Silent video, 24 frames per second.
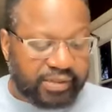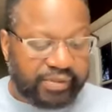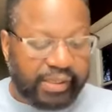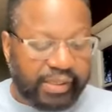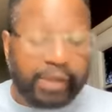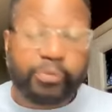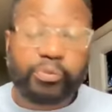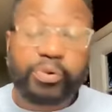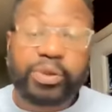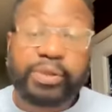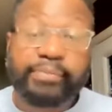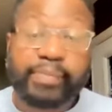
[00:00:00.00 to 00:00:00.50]

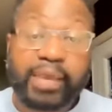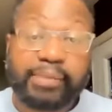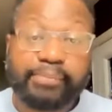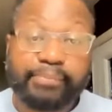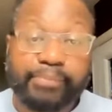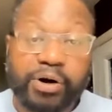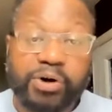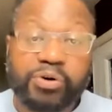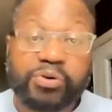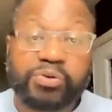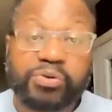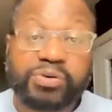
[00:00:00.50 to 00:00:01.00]
that we may
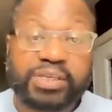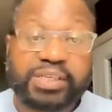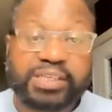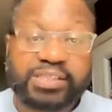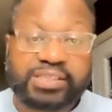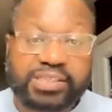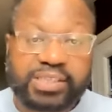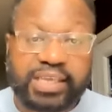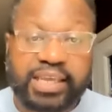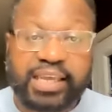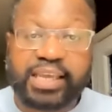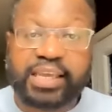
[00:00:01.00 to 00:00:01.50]
boldly
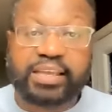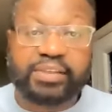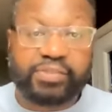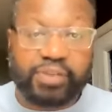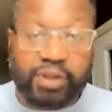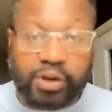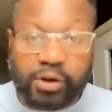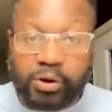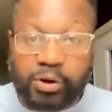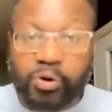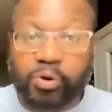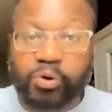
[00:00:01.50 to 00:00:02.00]
say,
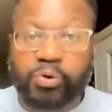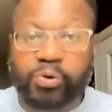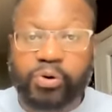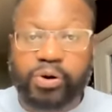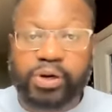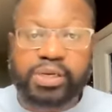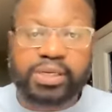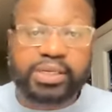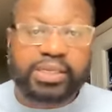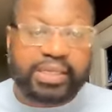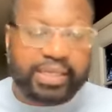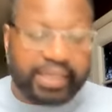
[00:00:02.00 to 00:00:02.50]
The
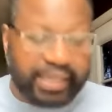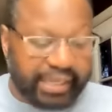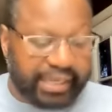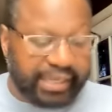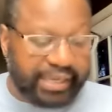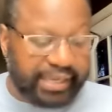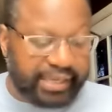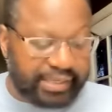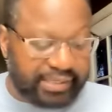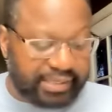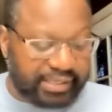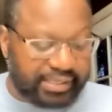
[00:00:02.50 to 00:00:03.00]
Lord
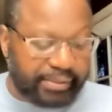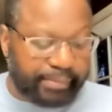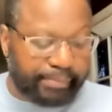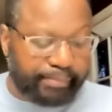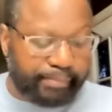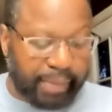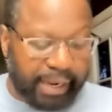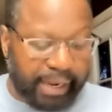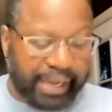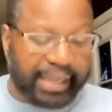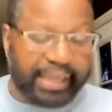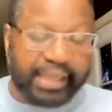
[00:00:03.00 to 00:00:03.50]
is
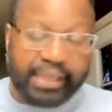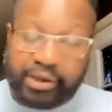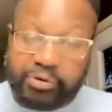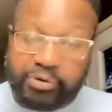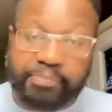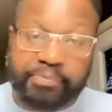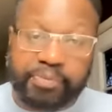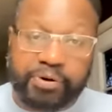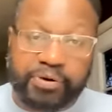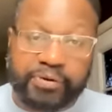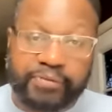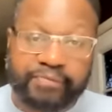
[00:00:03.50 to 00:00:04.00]
my
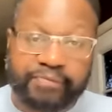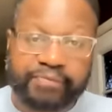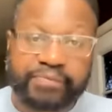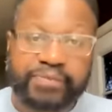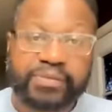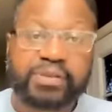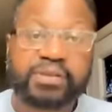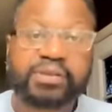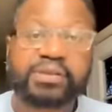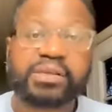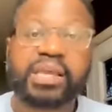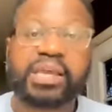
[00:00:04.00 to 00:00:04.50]
helper.
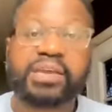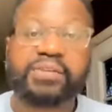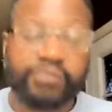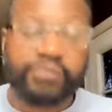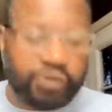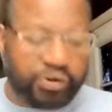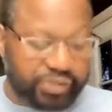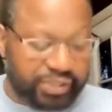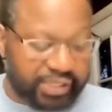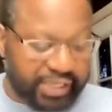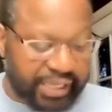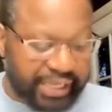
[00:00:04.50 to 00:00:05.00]
In
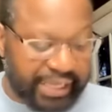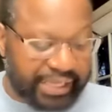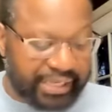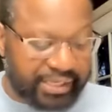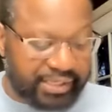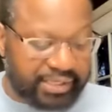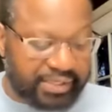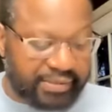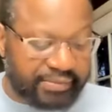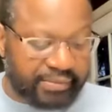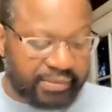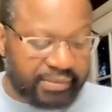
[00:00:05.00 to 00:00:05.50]
verse
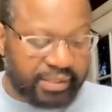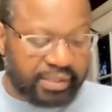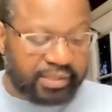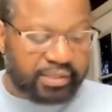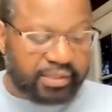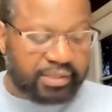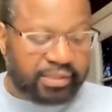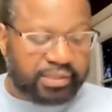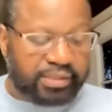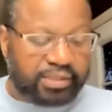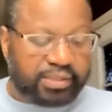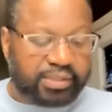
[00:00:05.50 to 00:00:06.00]
8,
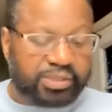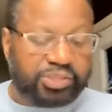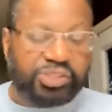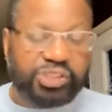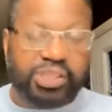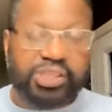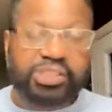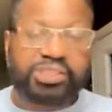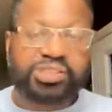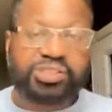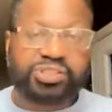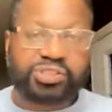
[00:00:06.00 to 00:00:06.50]

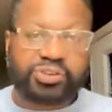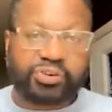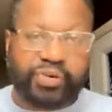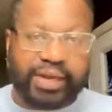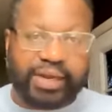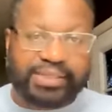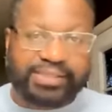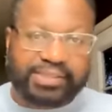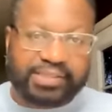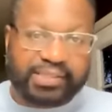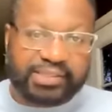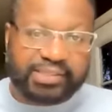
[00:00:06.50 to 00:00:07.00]
Jesus
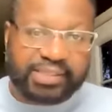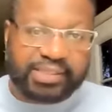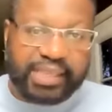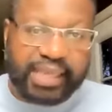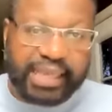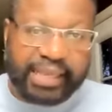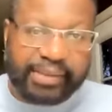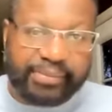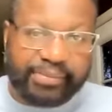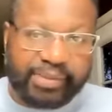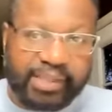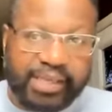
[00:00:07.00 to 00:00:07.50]
Christ the
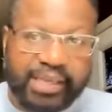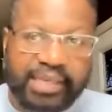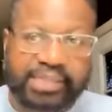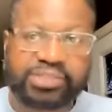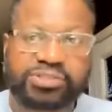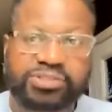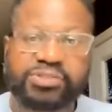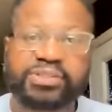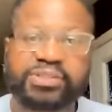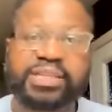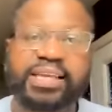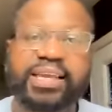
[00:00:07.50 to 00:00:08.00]
same
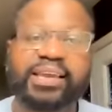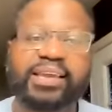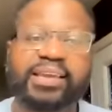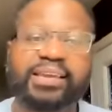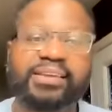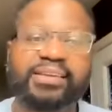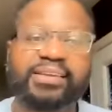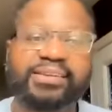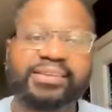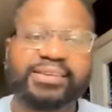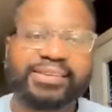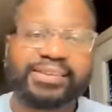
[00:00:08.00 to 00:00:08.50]

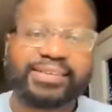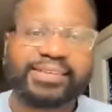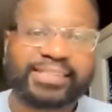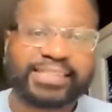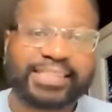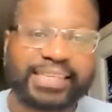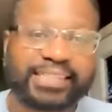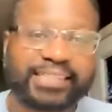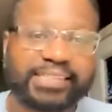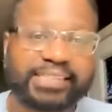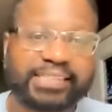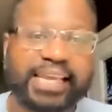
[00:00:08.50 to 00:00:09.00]
yesterday,
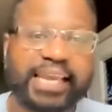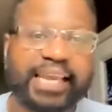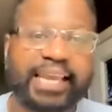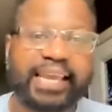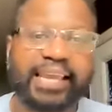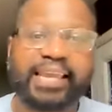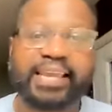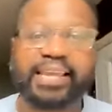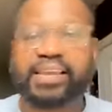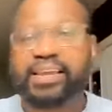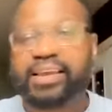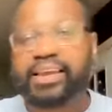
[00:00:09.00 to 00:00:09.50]

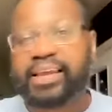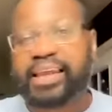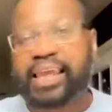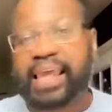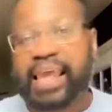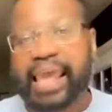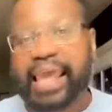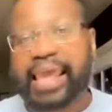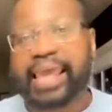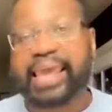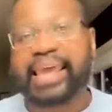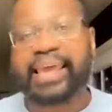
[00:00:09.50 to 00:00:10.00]
today,
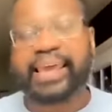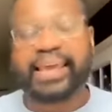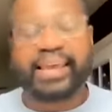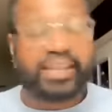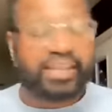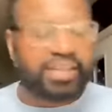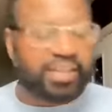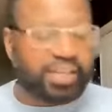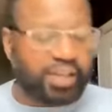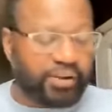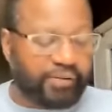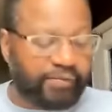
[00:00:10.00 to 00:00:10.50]

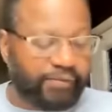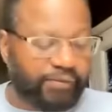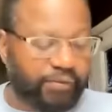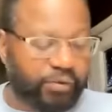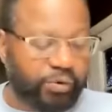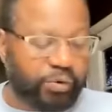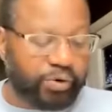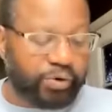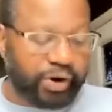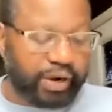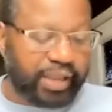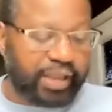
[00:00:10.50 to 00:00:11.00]
and
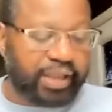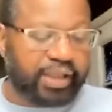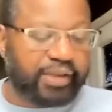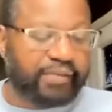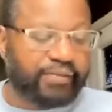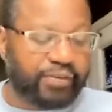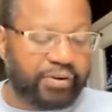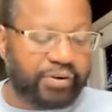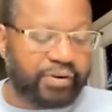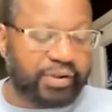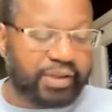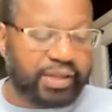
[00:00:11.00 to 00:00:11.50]

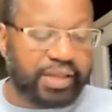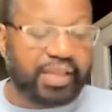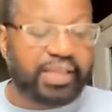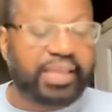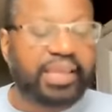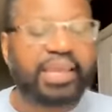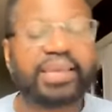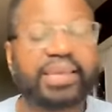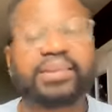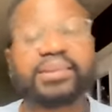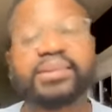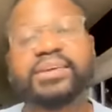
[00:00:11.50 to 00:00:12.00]
forever.
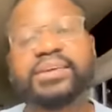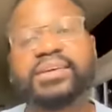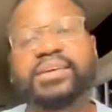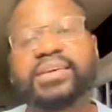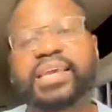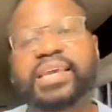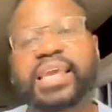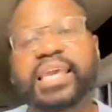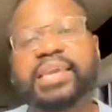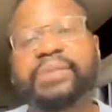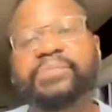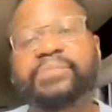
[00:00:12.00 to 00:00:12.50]
Again,
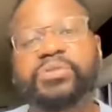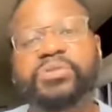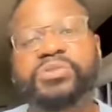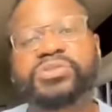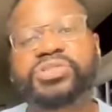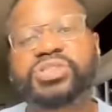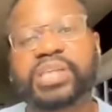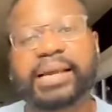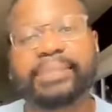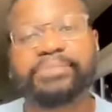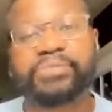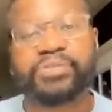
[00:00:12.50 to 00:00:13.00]

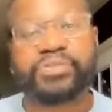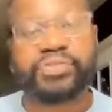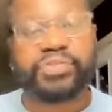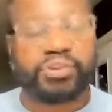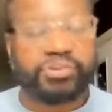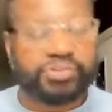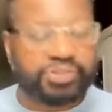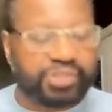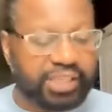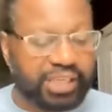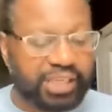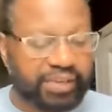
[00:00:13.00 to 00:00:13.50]
Hebrews chapter
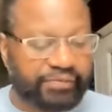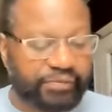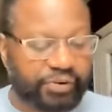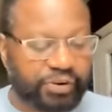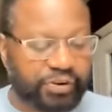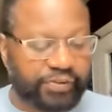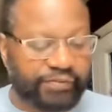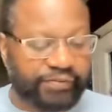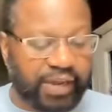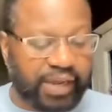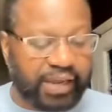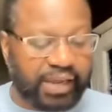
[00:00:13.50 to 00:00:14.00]
13,
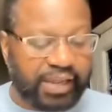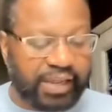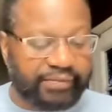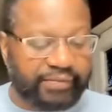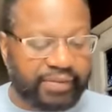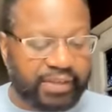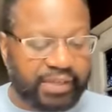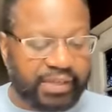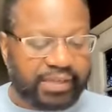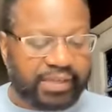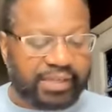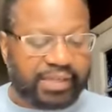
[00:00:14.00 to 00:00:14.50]
verse 5